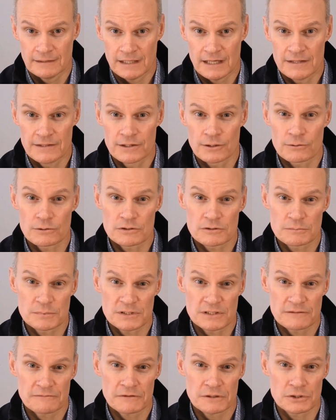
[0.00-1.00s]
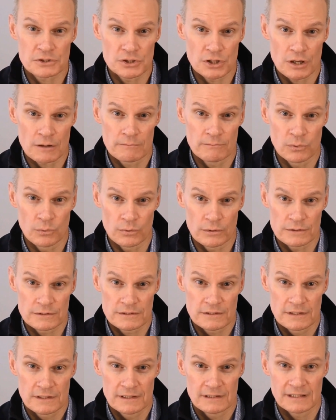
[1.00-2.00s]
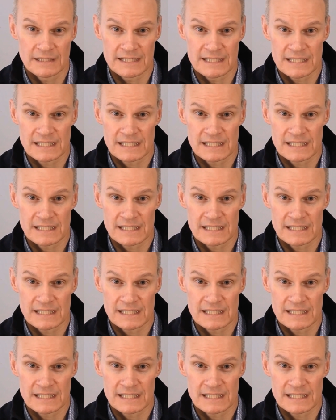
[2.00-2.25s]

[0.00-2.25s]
And there are specific job boards like